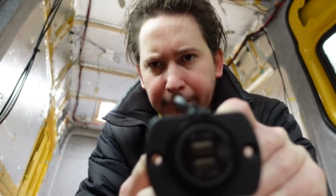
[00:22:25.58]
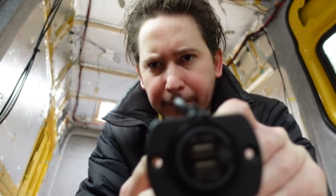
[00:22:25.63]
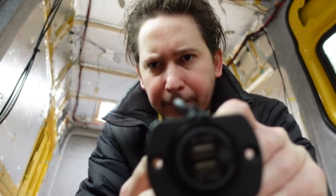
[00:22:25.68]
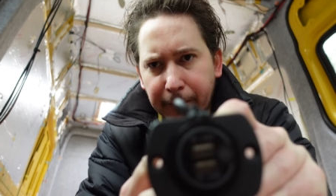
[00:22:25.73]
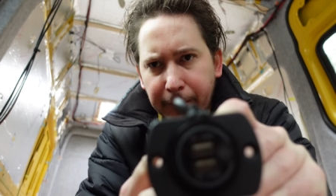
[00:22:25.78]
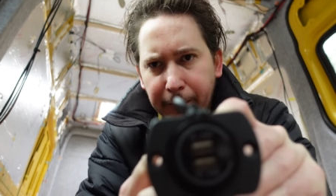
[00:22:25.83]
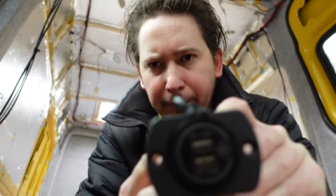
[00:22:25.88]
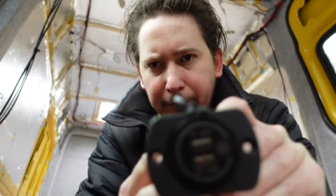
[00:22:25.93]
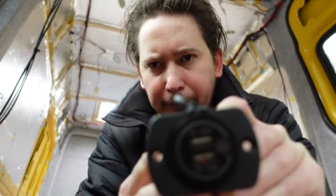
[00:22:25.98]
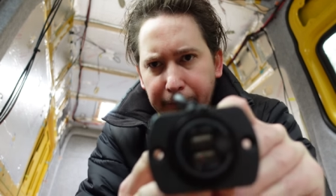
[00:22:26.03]

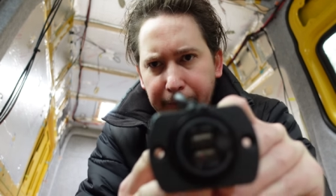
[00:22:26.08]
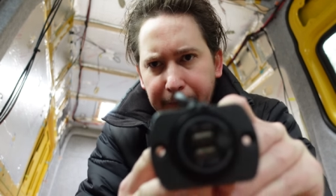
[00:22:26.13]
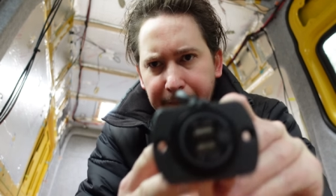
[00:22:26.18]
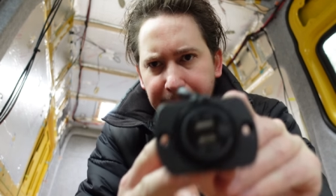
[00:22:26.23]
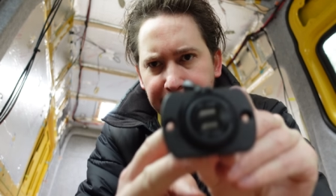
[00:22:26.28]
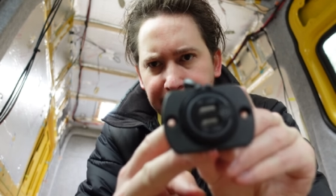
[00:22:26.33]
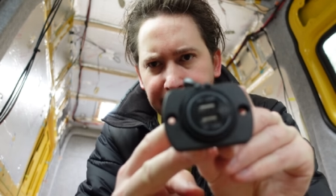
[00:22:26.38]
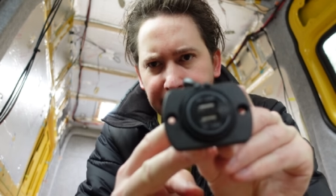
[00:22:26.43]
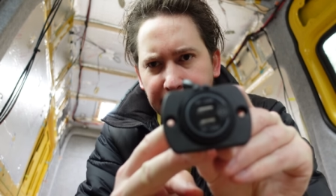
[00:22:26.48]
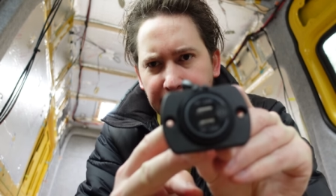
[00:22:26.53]
Woohoo!
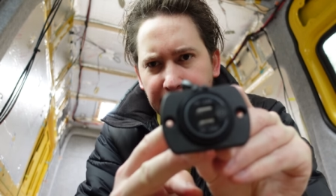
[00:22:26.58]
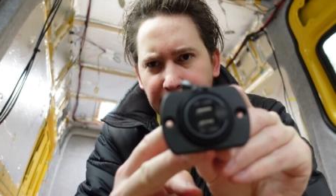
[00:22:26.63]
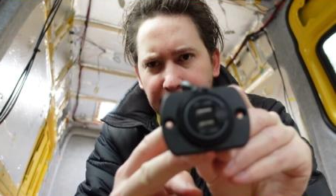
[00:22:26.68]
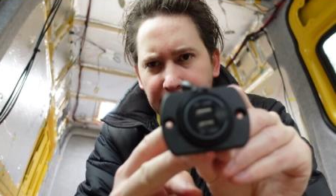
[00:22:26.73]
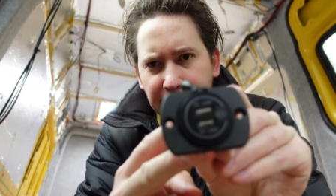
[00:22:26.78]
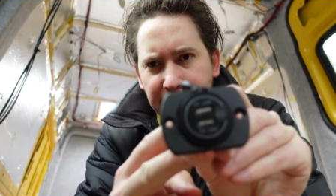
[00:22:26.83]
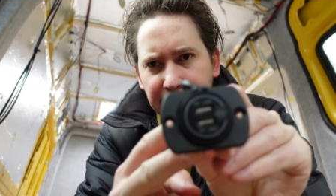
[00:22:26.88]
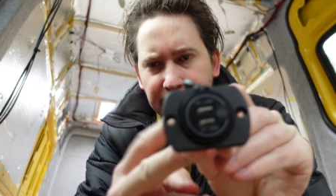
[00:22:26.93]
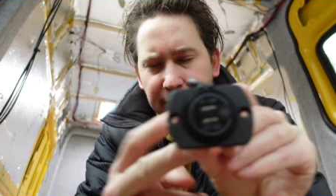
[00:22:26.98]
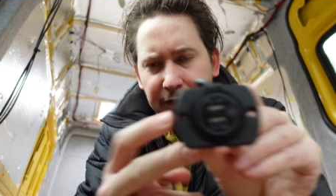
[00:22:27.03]

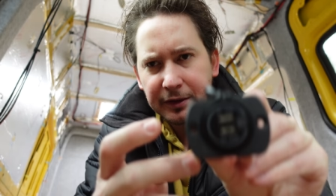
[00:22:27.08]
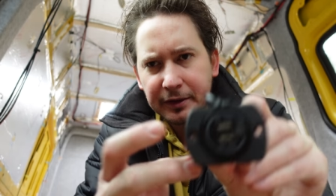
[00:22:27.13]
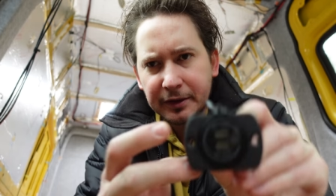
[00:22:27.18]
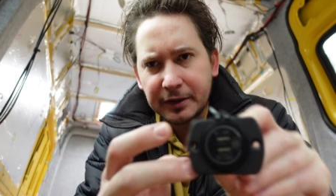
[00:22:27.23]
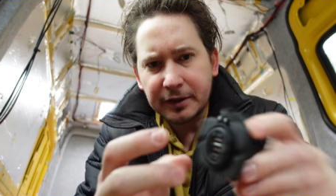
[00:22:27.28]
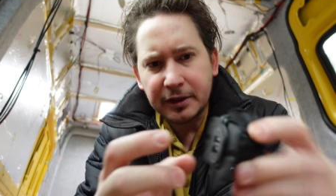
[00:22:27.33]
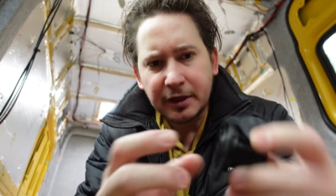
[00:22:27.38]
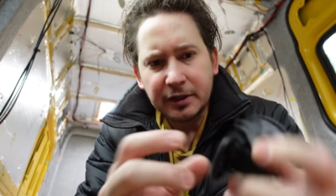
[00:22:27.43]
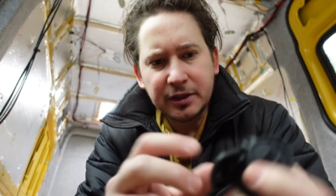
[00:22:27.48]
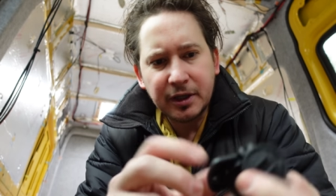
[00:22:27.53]

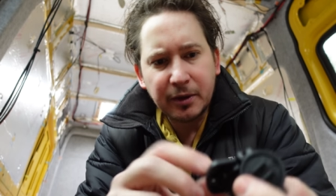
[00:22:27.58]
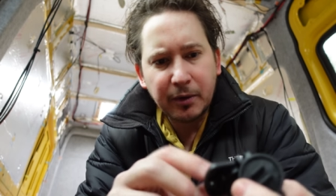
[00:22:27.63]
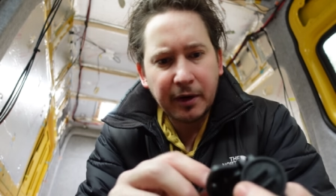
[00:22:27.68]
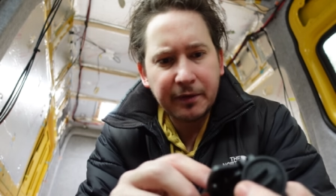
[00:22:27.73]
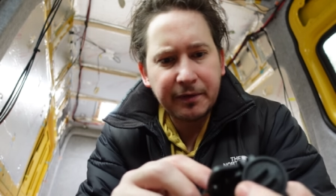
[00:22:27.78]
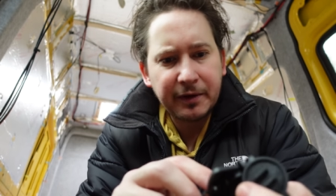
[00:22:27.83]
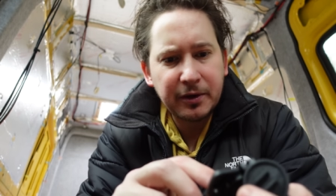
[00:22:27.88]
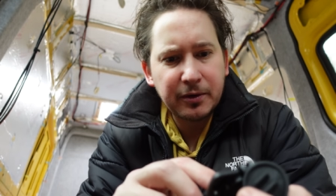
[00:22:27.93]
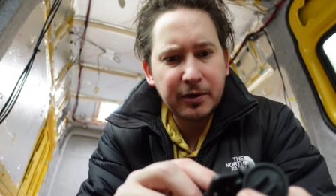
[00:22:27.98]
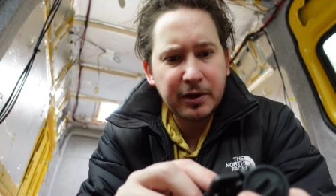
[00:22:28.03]
So I
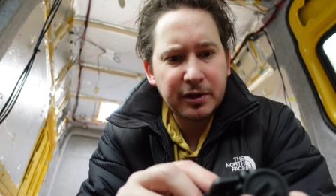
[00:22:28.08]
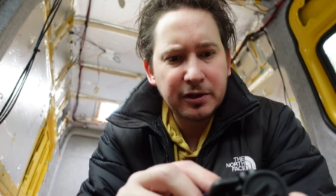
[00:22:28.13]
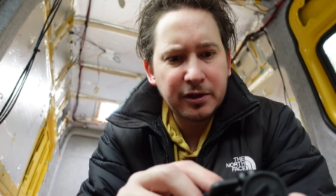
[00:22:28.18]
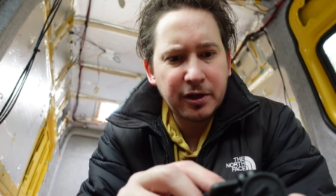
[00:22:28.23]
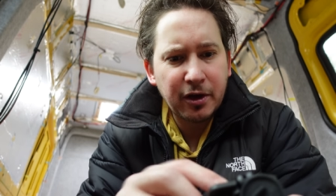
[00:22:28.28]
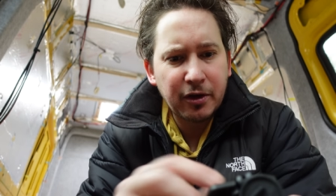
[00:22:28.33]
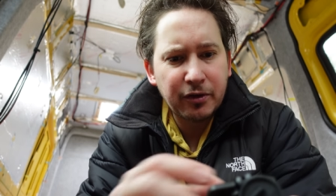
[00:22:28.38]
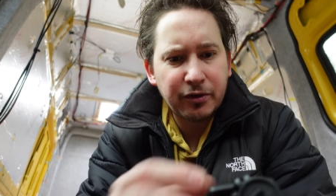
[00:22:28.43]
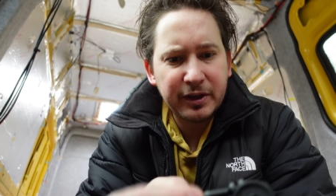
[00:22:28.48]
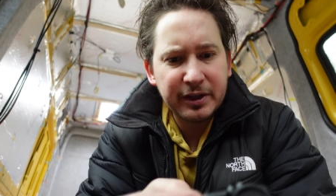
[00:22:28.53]
think you can
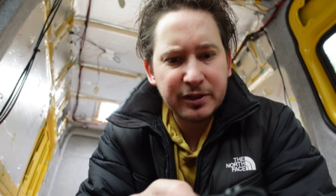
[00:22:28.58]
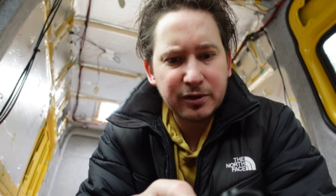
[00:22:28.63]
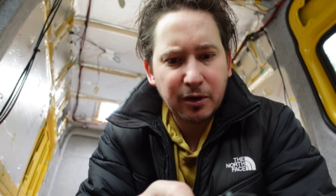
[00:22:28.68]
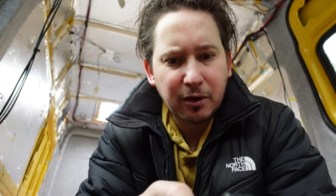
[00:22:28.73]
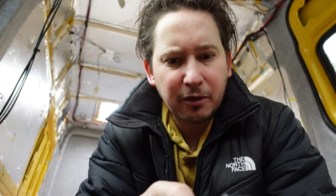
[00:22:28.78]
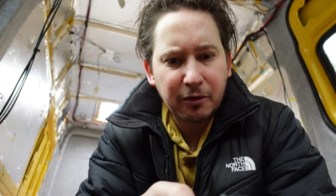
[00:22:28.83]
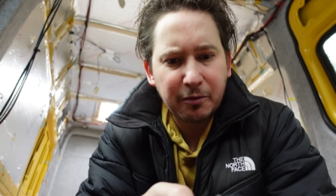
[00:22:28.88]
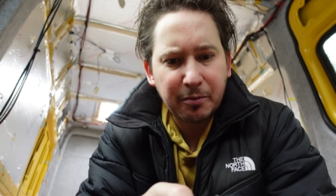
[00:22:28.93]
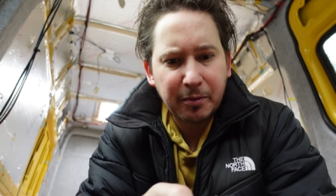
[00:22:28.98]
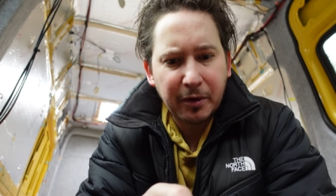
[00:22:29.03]
turn these
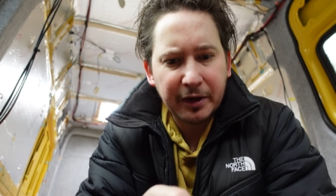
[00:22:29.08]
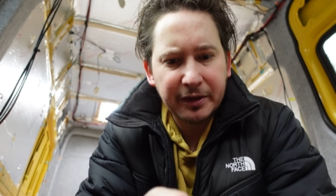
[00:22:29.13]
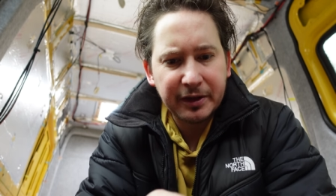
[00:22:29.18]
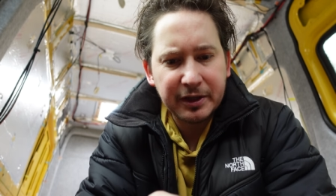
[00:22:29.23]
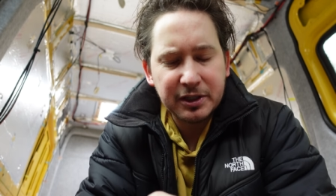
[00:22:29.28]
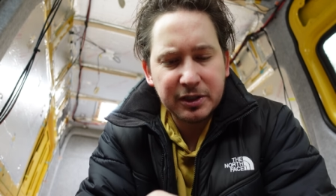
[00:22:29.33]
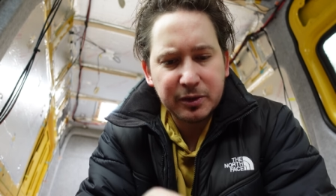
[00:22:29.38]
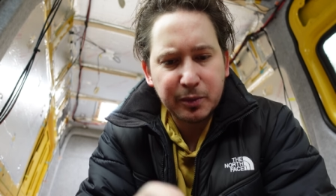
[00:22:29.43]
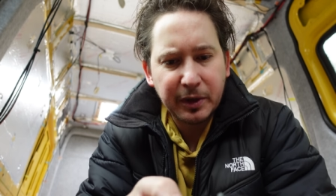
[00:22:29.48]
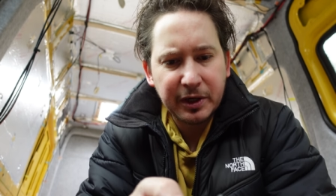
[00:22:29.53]
off by
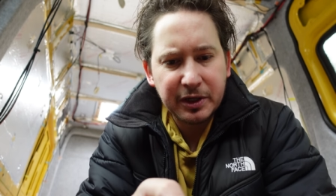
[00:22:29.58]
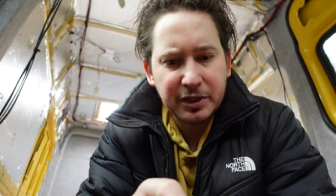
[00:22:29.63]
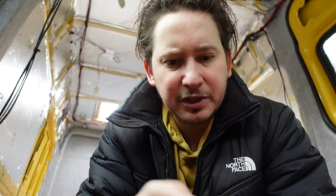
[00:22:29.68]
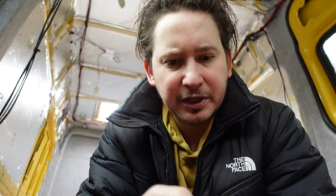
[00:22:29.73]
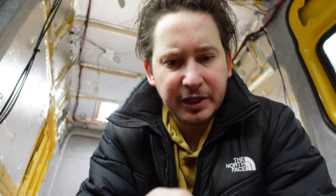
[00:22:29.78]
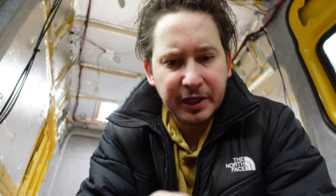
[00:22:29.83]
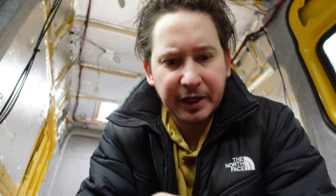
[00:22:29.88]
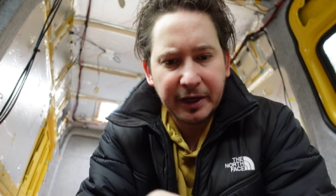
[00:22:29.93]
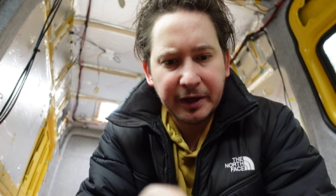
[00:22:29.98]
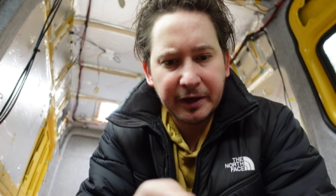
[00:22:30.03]
this switch
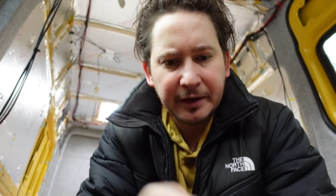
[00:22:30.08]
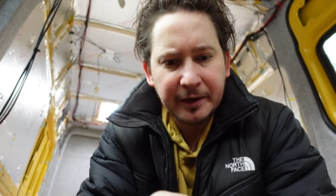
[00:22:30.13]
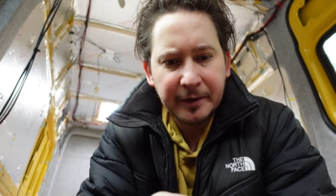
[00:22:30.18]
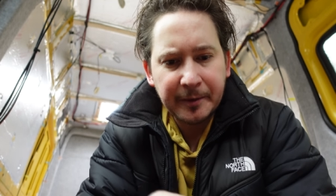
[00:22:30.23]
here,